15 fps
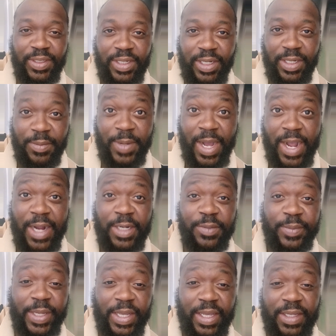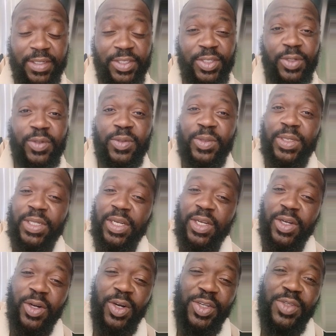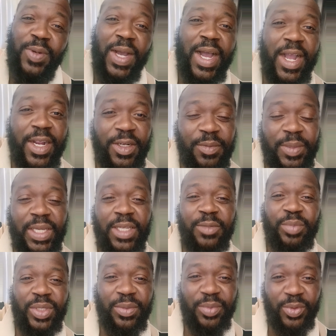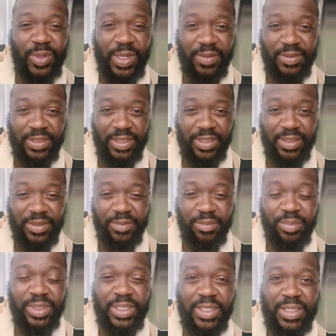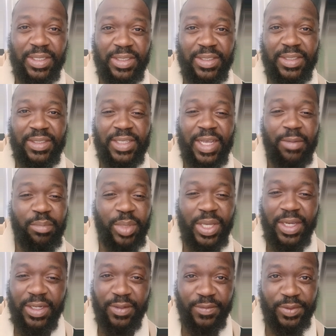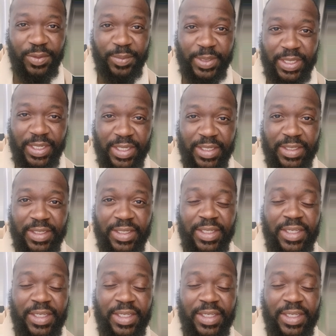um, Iron Man. So all you Iron Man people out there please, I beg of you, man.